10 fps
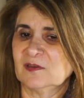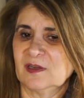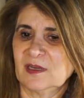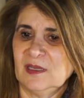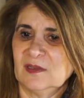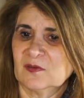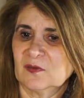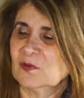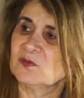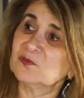technique is
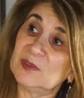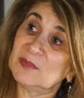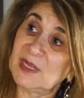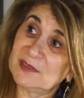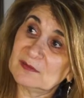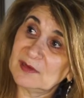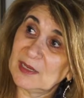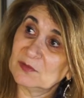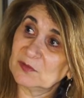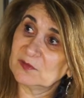so streamlined now in mm -hmm.